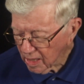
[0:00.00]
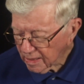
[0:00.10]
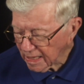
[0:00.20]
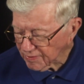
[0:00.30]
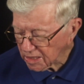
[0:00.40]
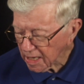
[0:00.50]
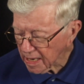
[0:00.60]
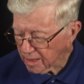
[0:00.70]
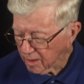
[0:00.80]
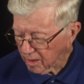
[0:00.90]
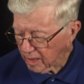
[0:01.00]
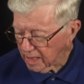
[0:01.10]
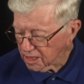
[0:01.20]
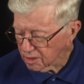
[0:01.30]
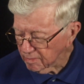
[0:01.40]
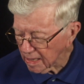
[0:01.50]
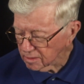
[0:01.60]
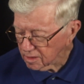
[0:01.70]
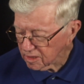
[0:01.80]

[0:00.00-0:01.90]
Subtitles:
Now this Hagar is Mount